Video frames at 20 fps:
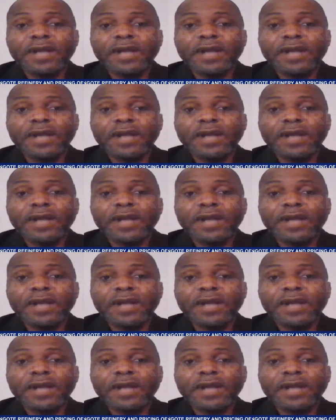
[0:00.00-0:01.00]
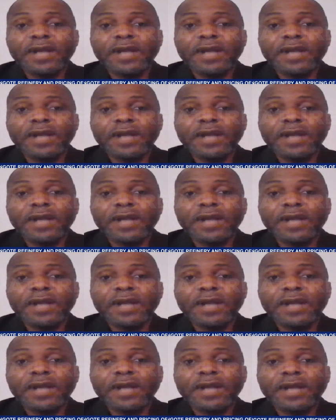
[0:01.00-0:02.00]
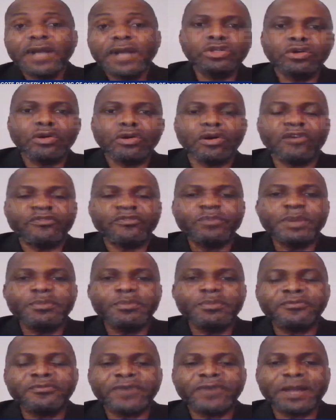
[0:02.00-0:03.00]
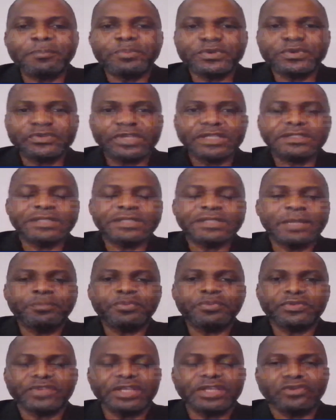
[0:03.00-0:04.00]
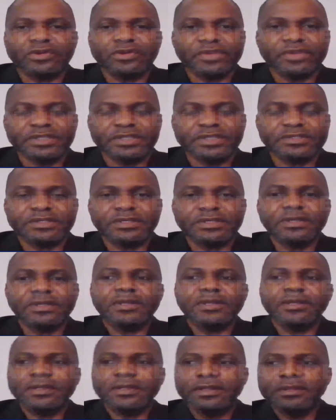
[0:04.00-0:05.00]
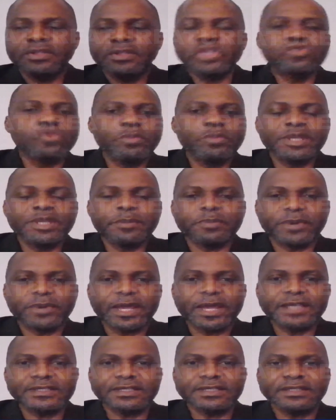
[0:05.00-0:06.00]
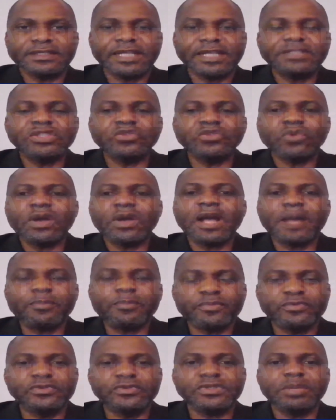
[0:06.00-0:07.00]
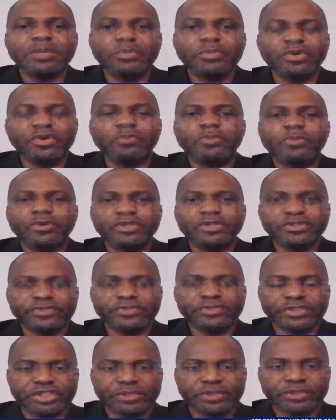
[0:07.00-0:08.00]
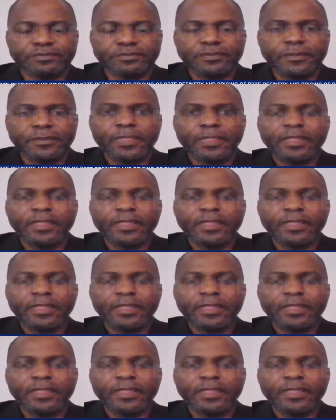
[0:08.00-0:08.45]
Will allow you profit margin of maybe 5%, 10% on it. This will be the pricing. That is what happens in a monopoly regime.